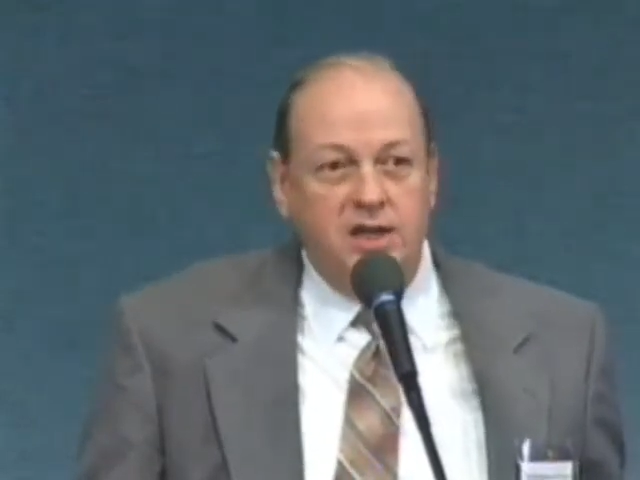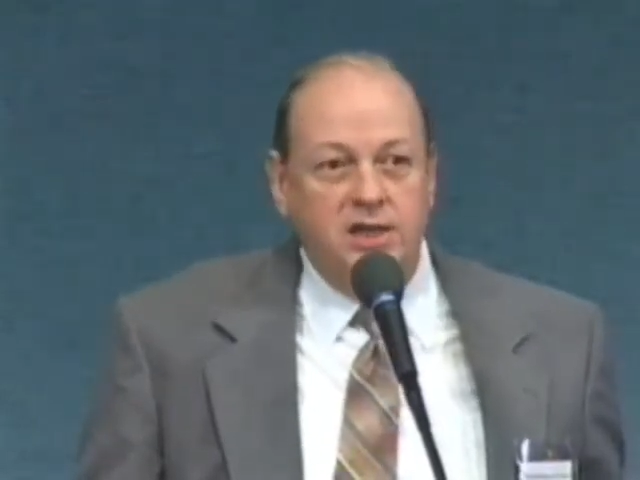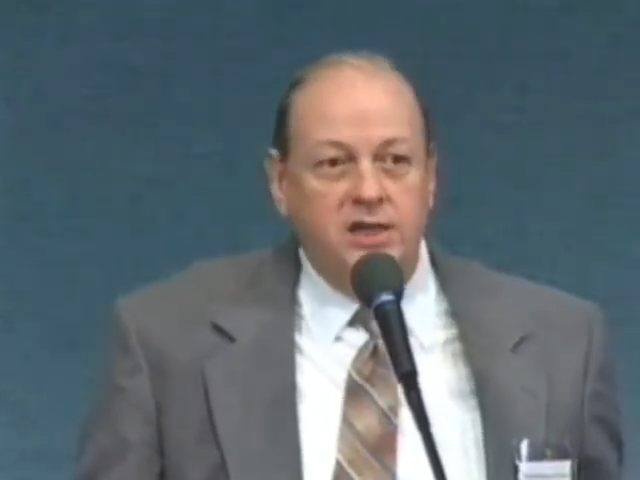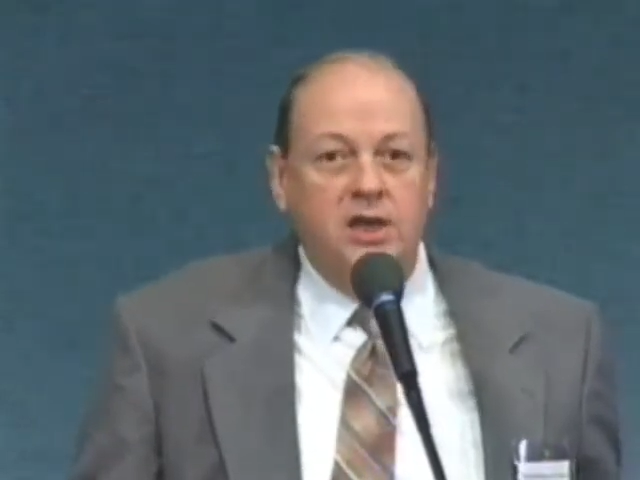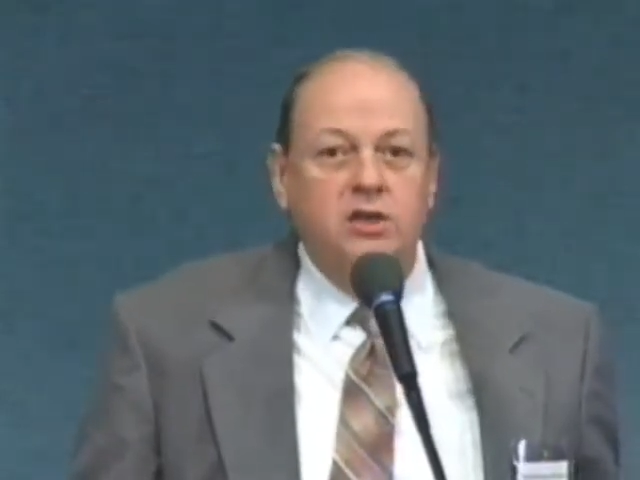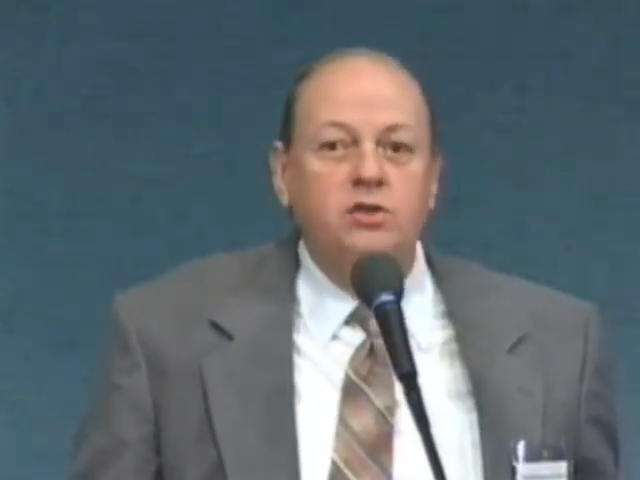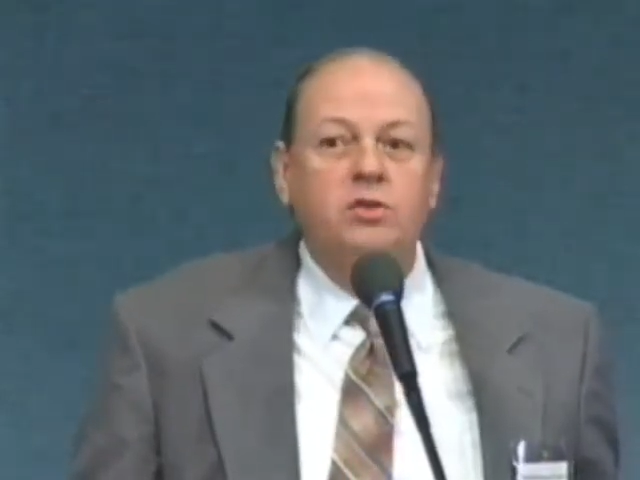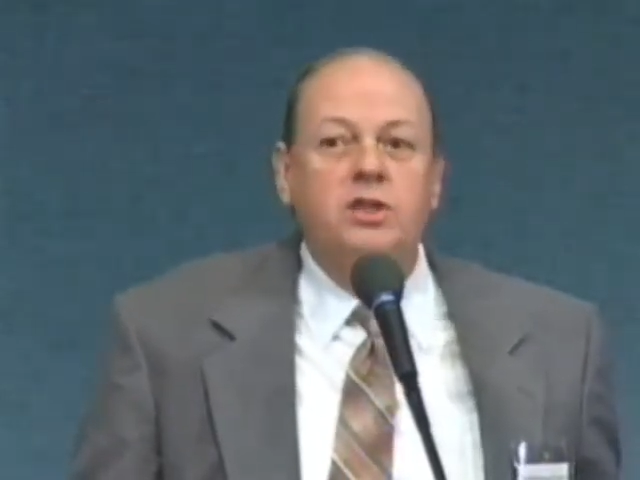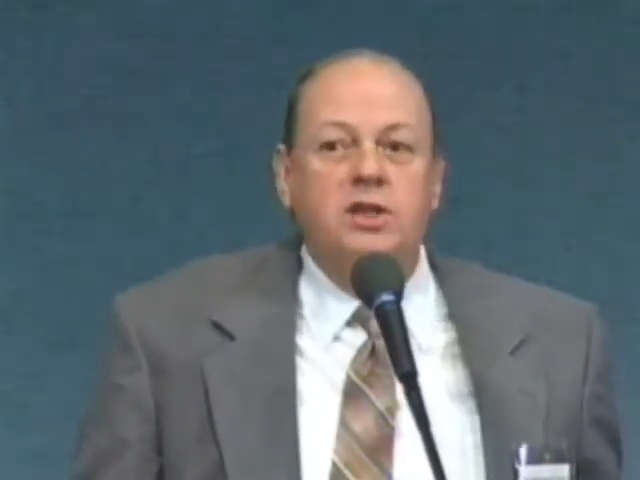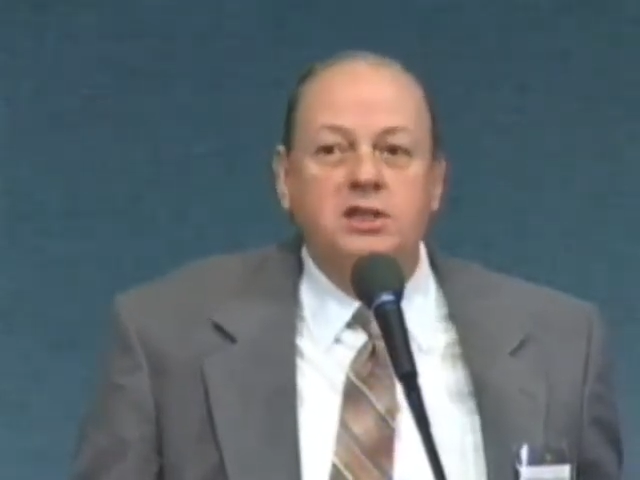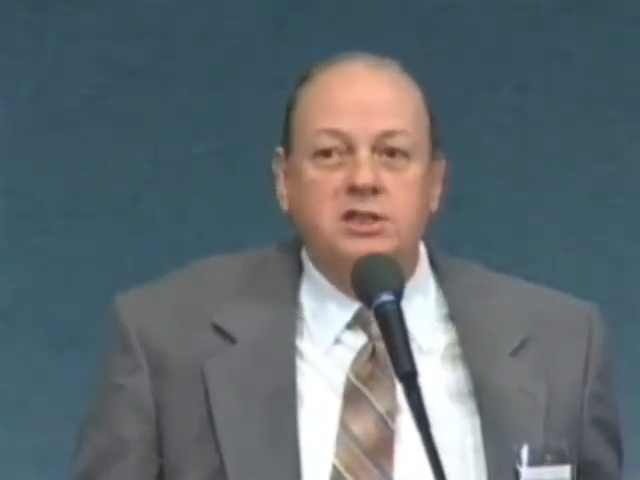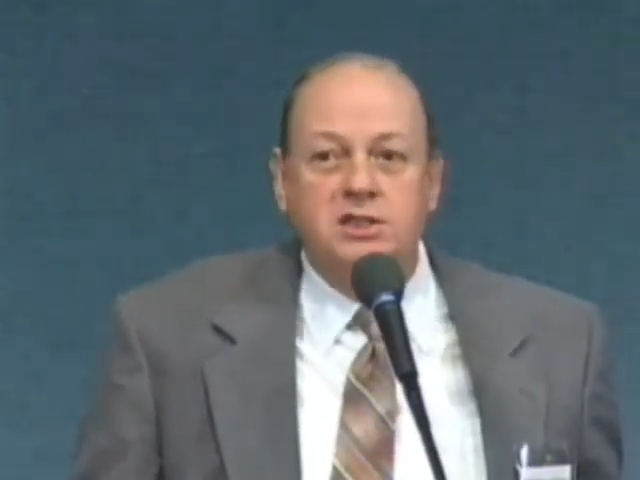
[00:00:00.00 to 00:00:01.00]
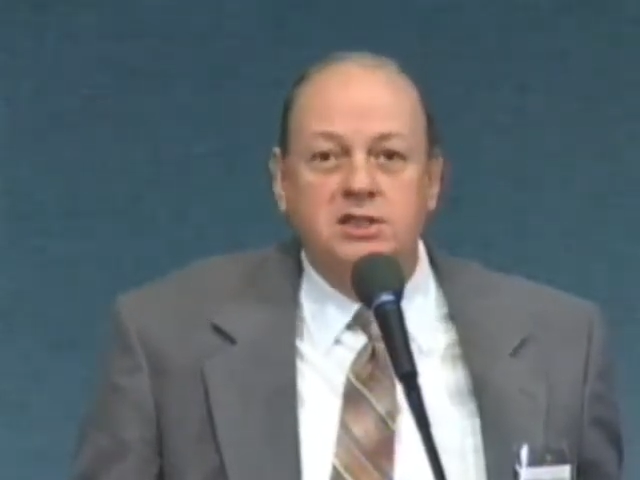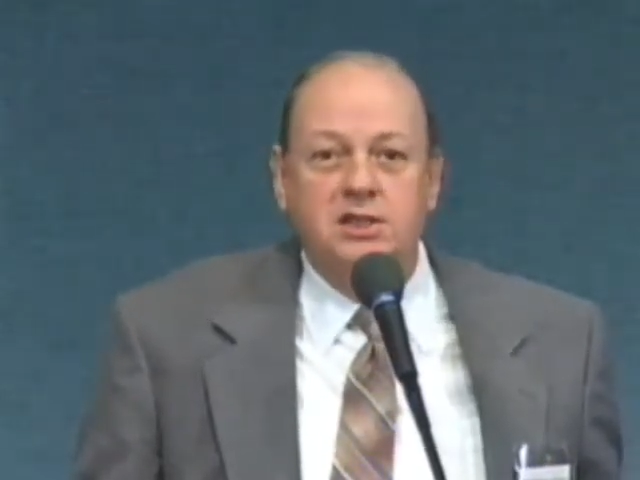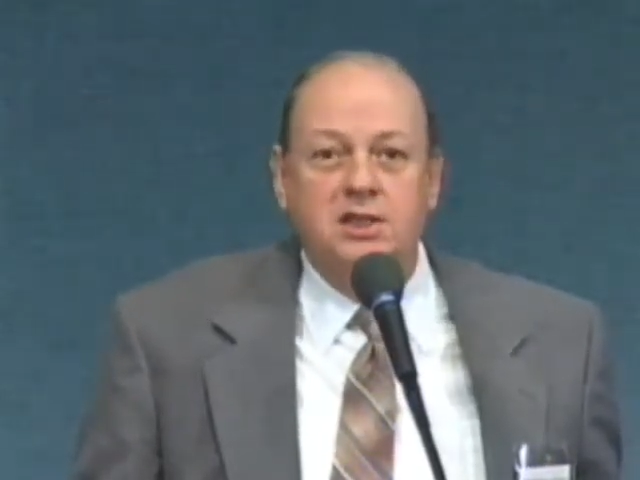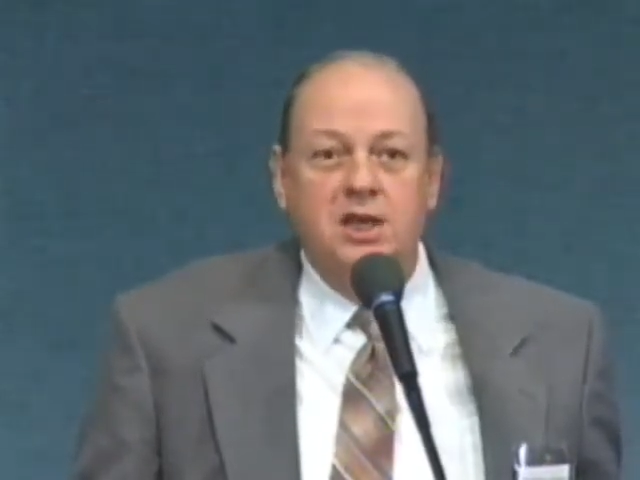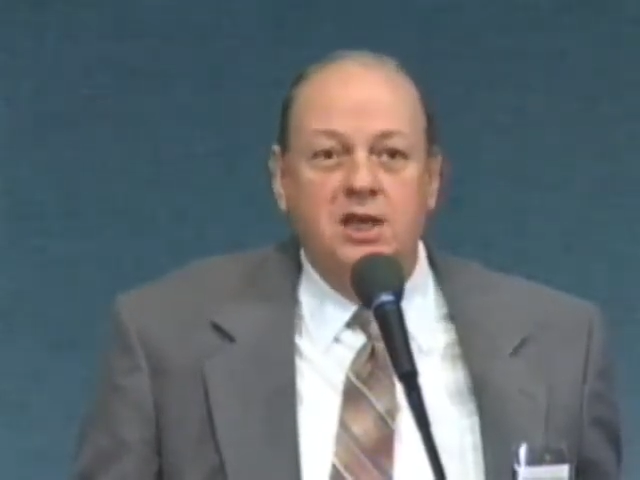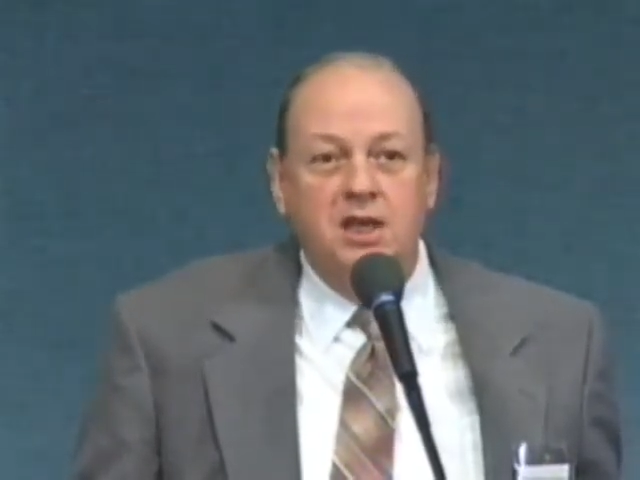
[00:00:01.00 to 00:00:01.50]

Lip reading: and I tell you this.